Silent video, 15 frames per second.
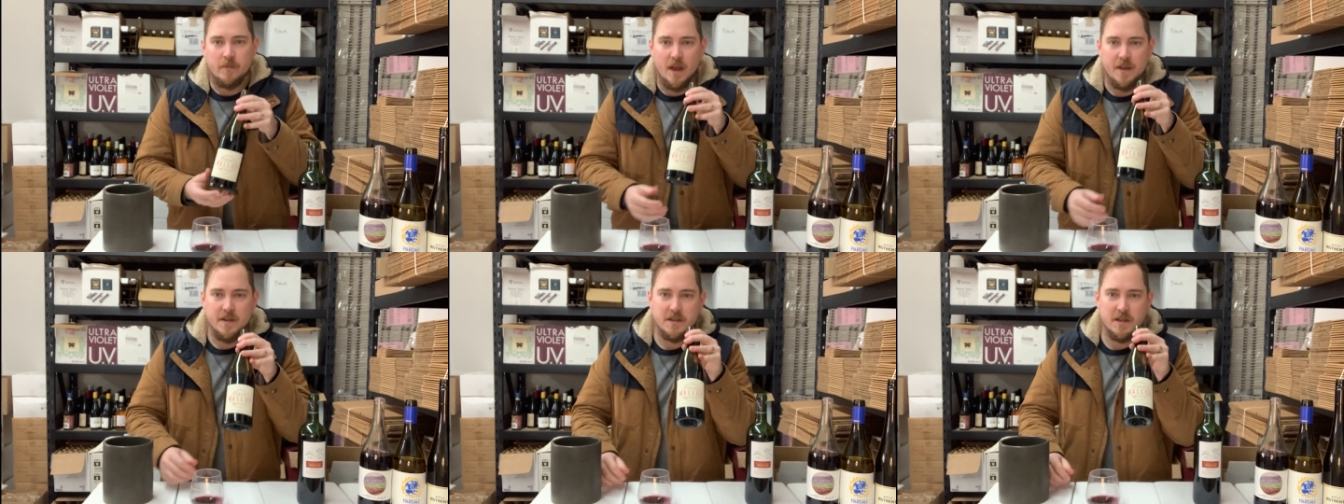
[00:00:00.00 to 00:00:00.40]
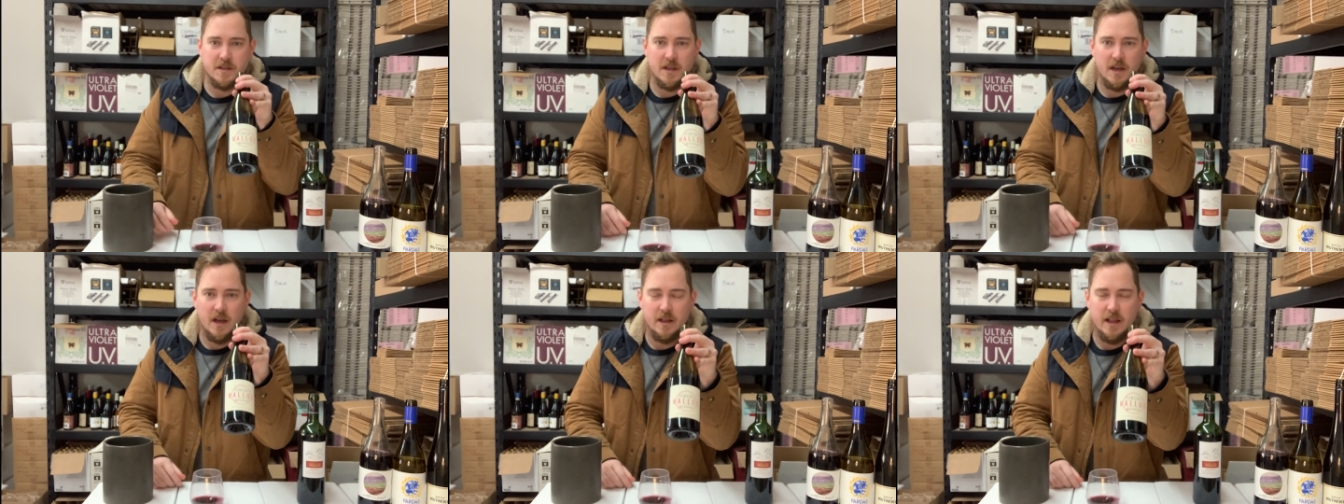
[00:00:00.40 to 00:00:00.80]
And this is
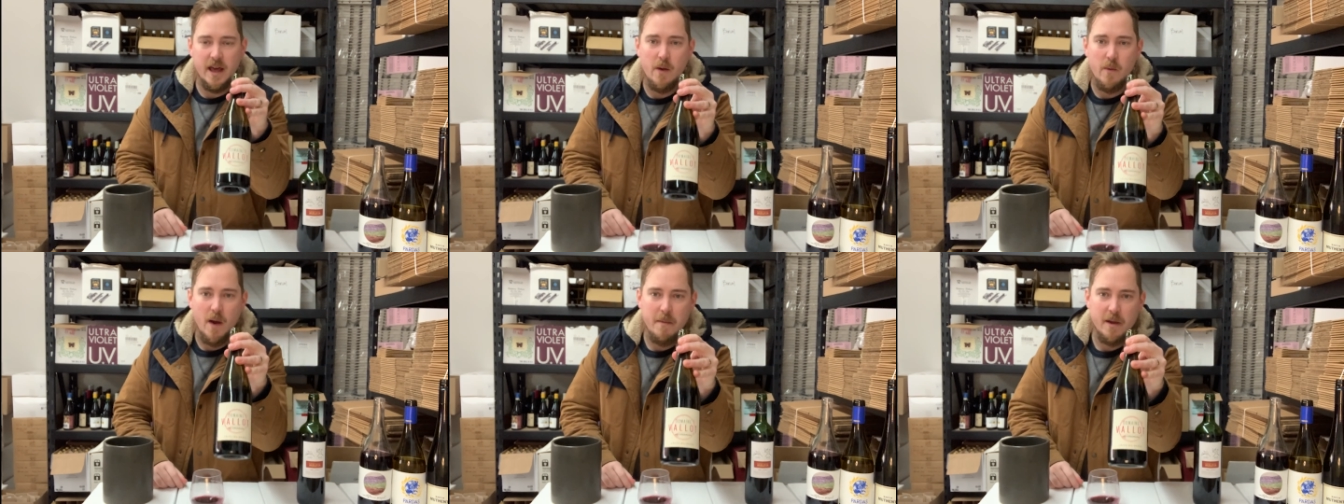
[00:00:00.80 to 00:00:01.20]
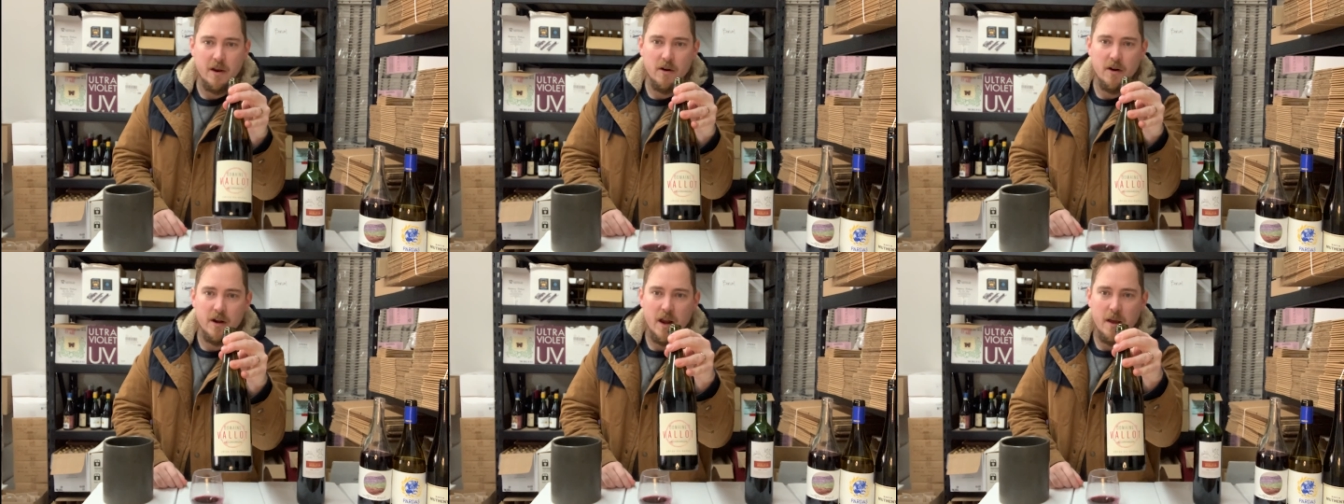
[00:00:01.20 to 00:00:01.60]
a lady
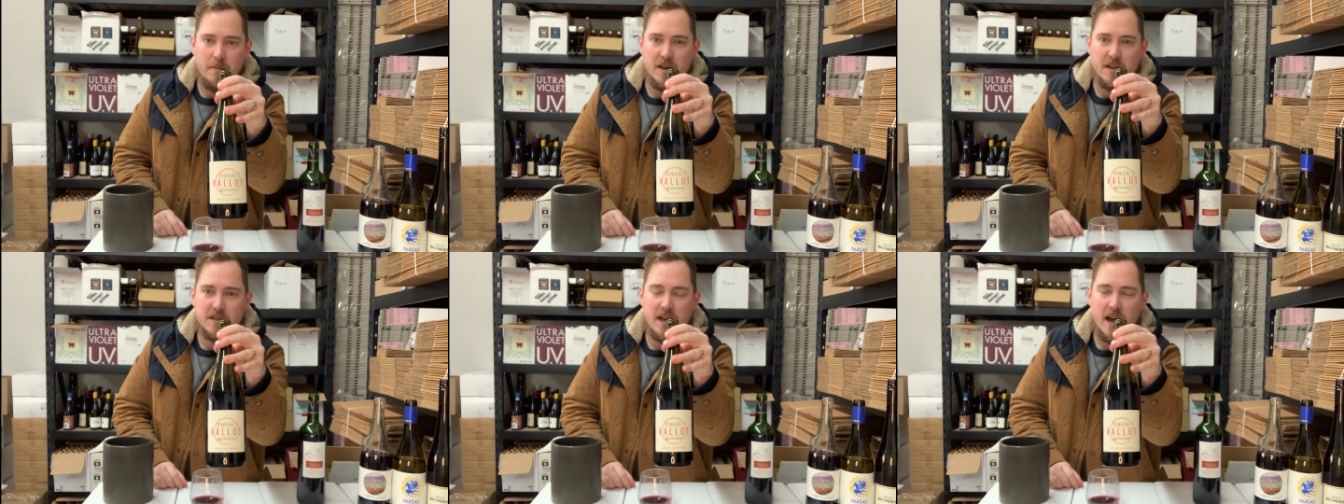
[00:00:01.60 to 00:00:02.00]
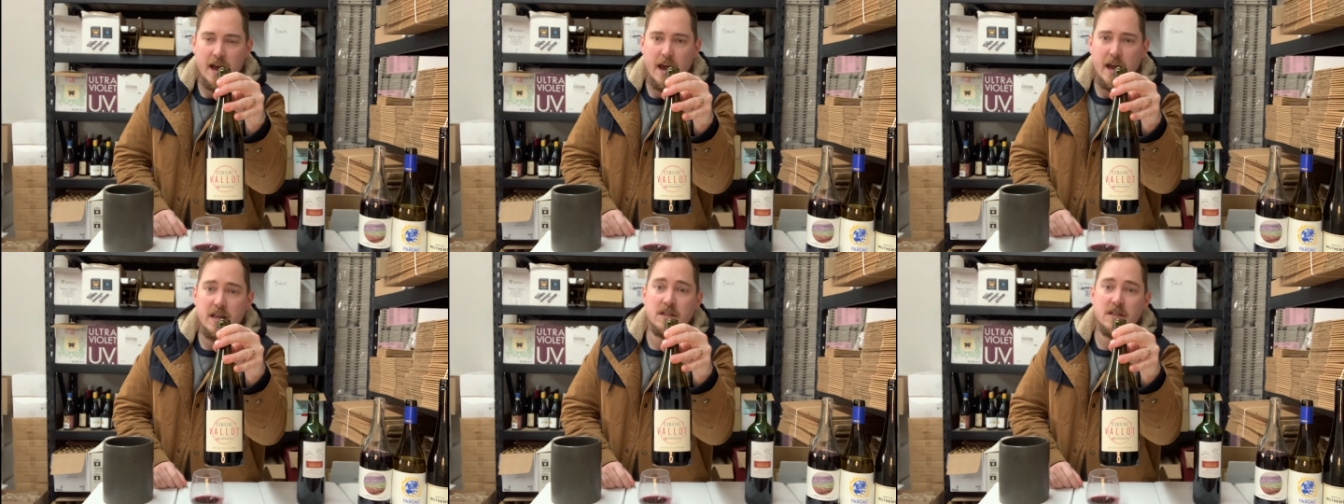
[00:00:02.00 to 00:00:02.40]
winemaker. Her name is
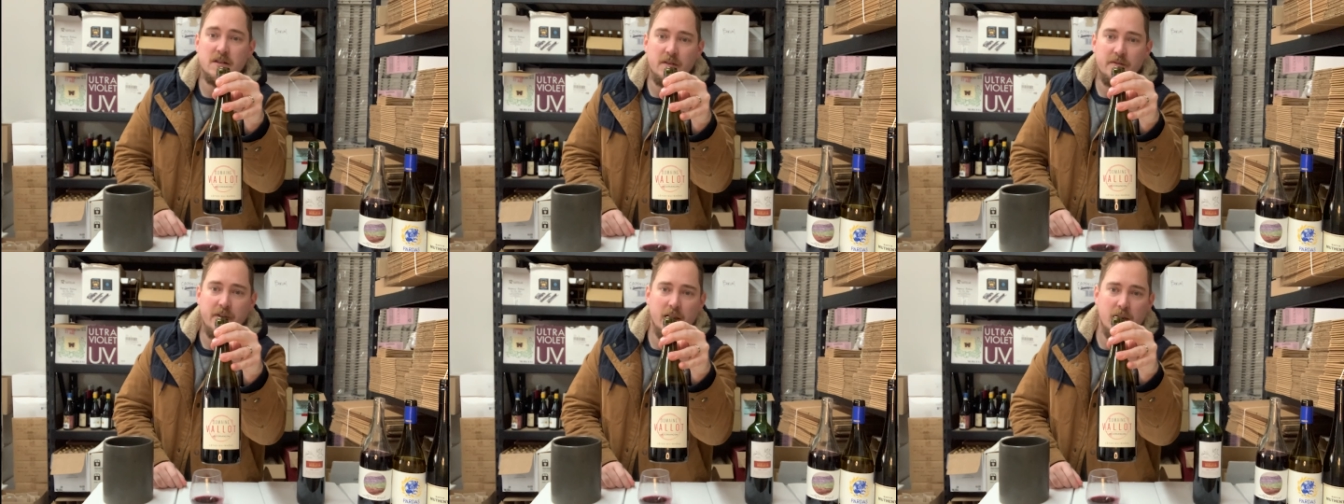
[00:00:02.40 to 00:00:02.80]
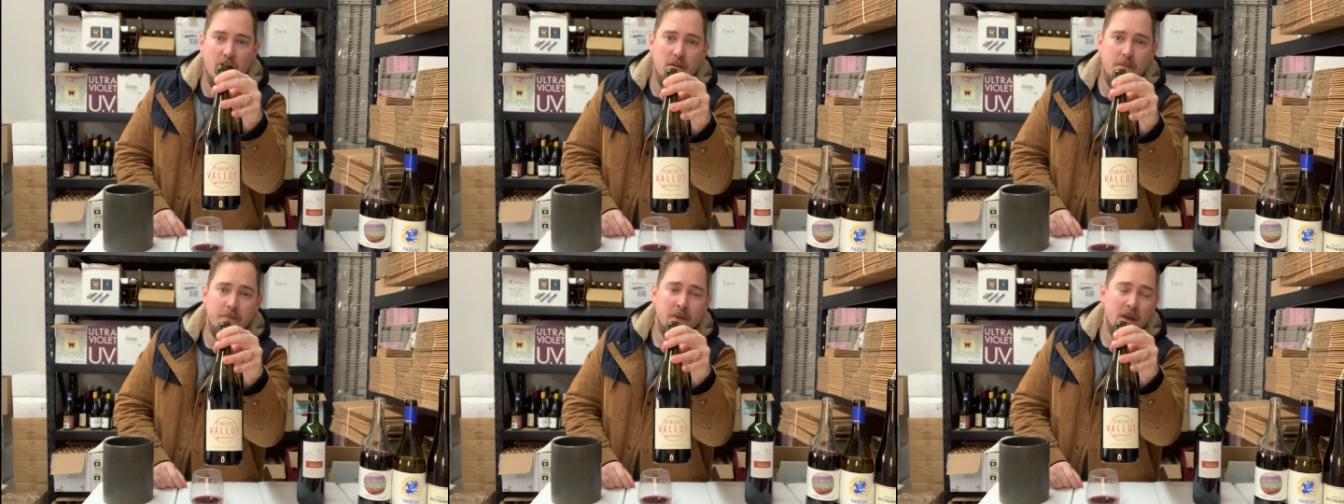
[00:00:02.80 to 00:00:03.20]
Anaïs
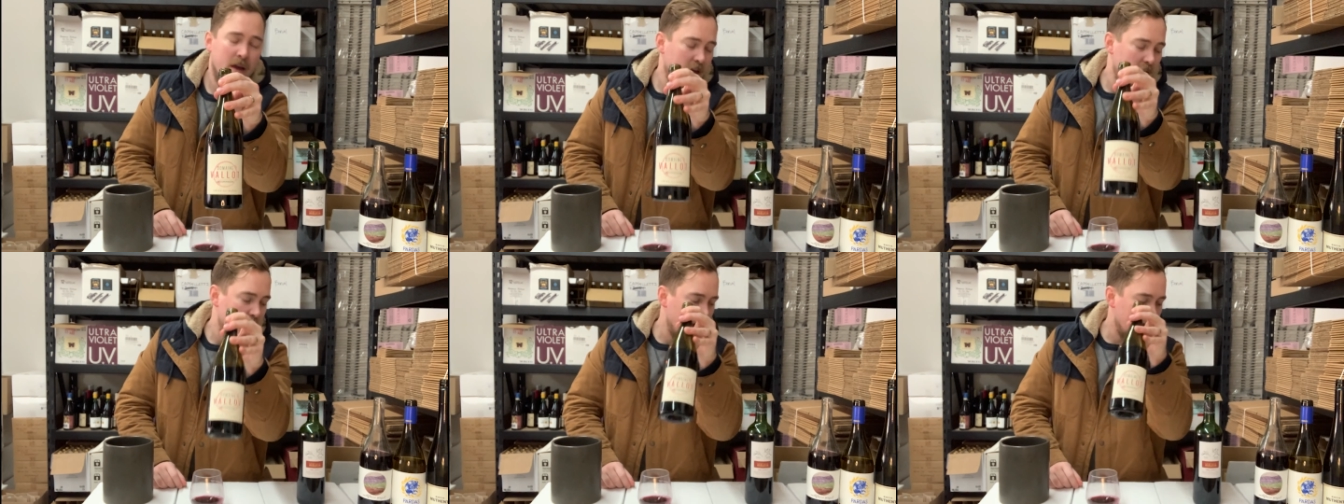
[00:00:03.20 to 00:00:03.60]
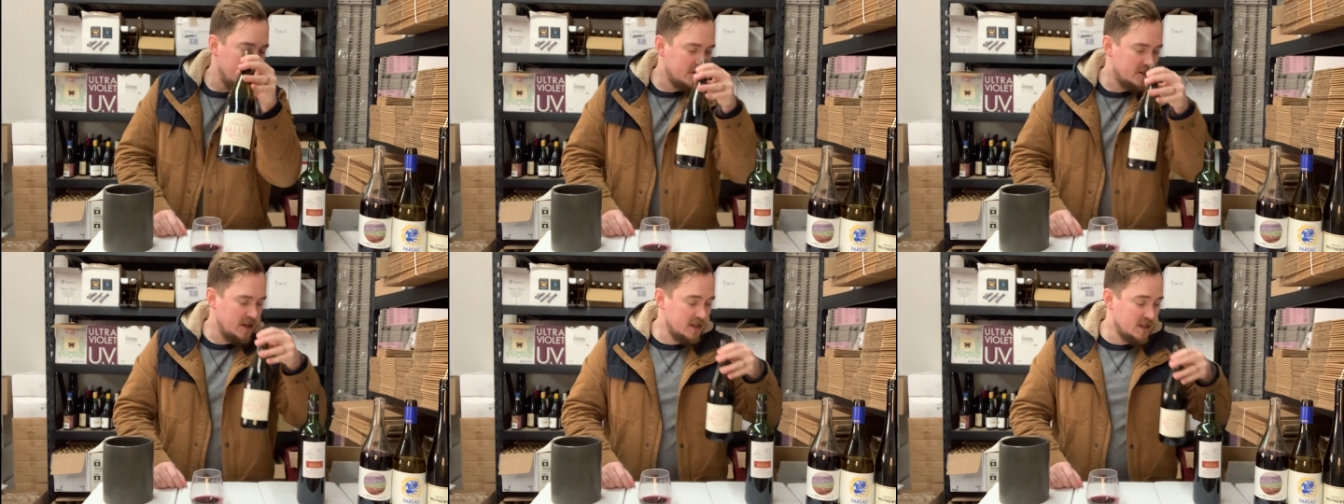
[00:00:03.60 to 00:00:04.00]
Vallot, and
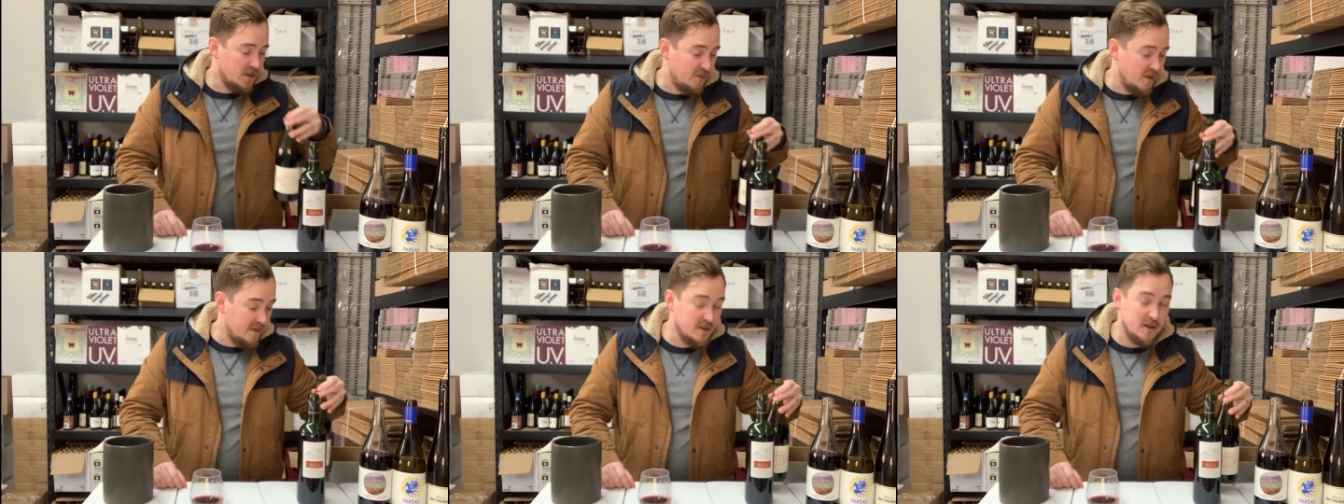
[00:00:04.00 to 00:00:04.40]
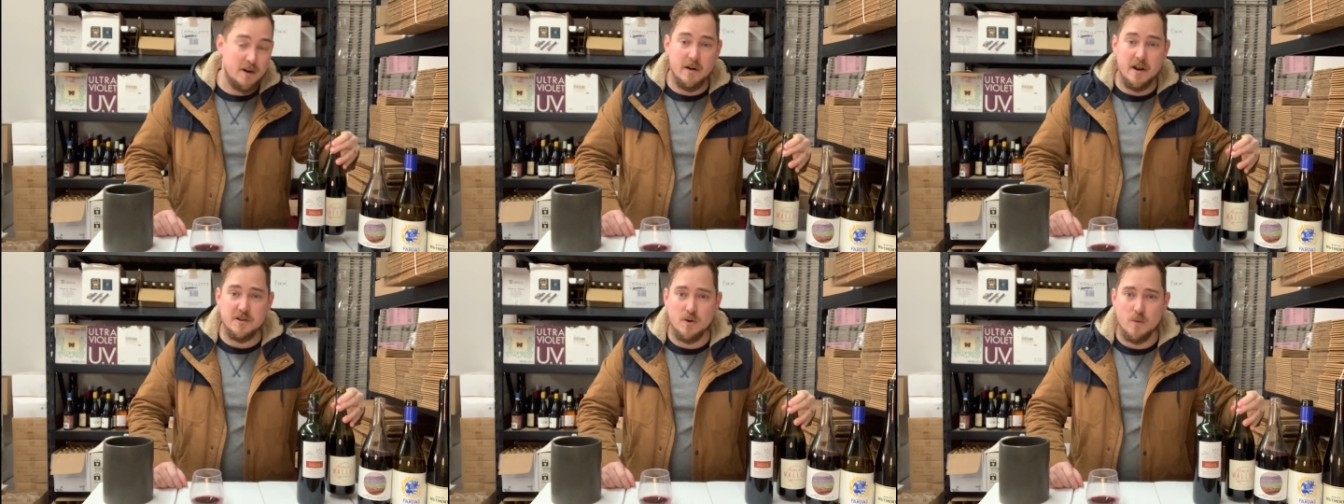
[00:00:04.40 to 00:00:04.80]
she is the 5th
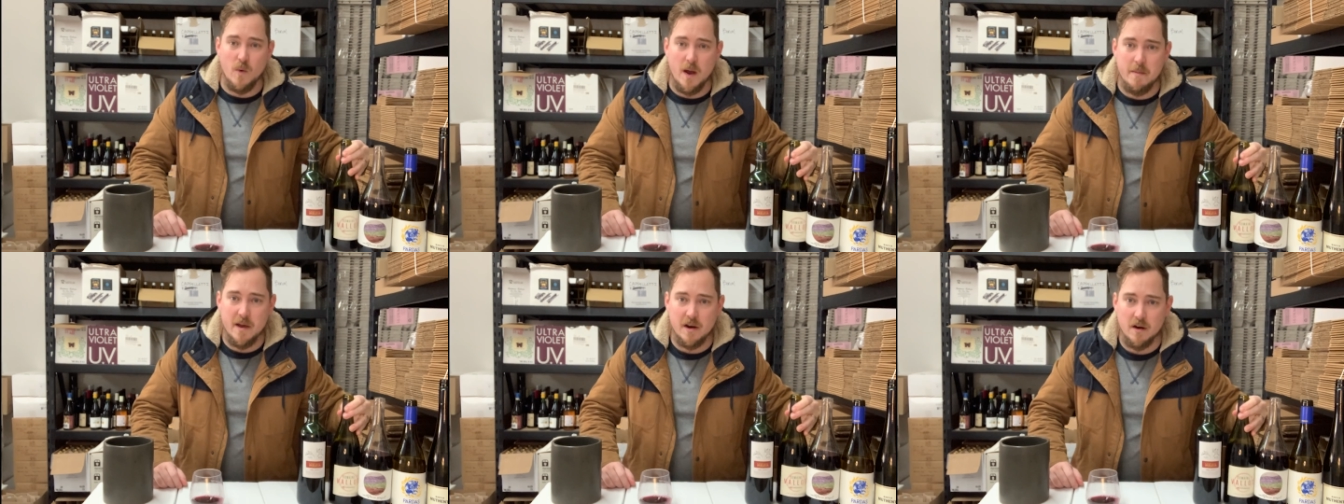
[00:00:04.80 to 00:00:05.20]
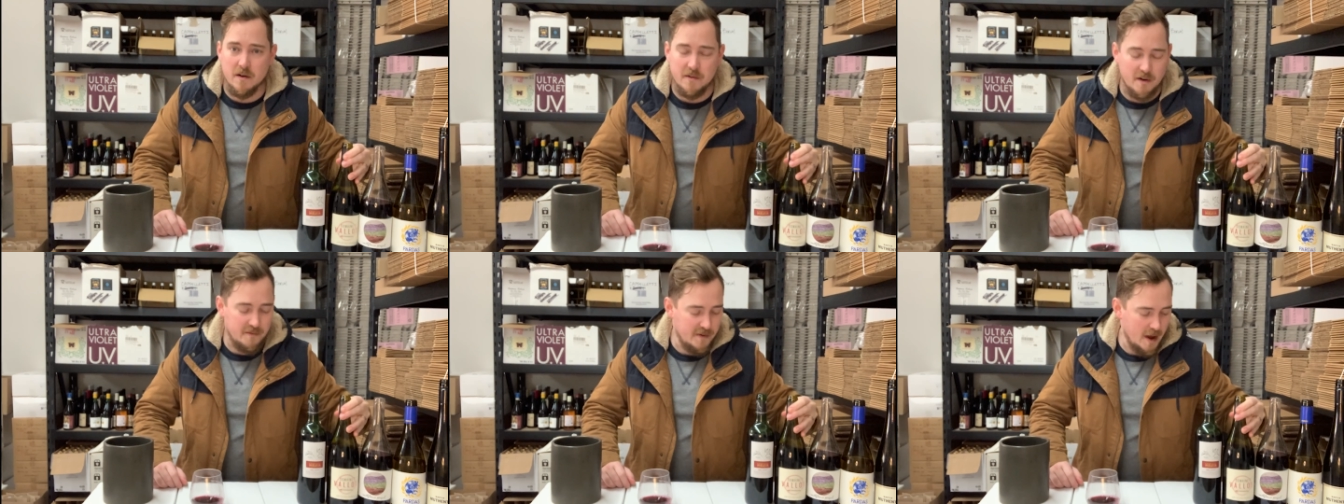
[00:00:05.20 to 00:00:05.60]
generation winemaker of
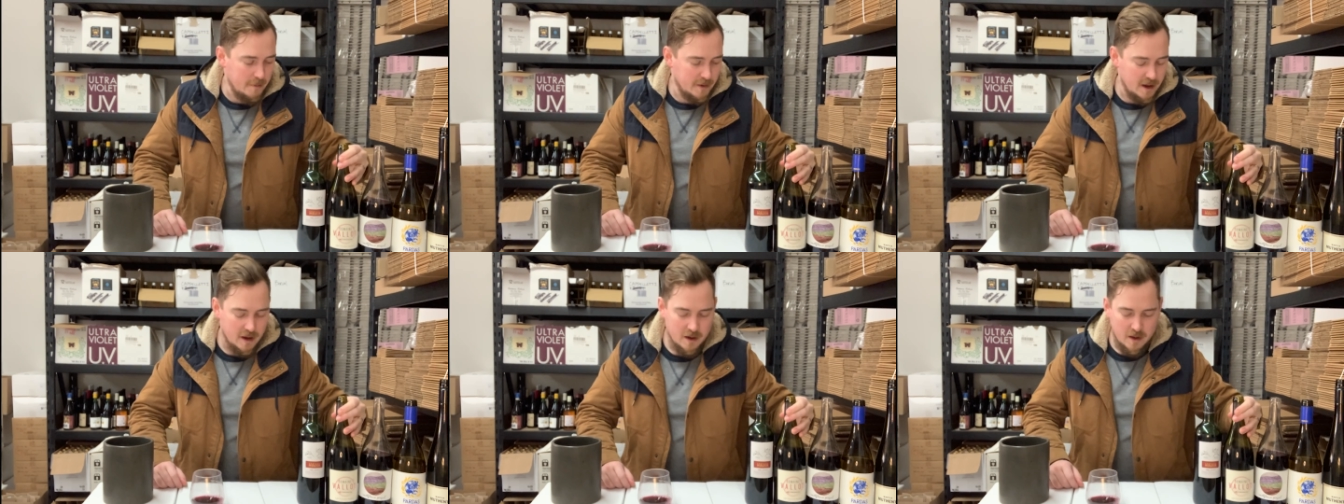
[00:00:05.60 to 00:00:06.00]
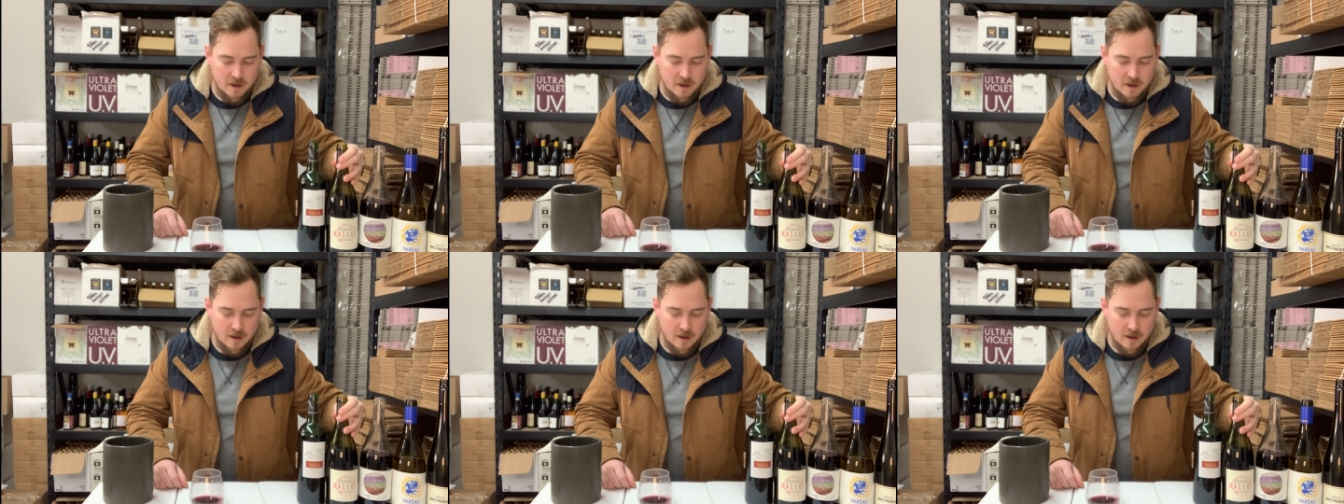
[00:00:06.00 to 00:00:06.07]
her family,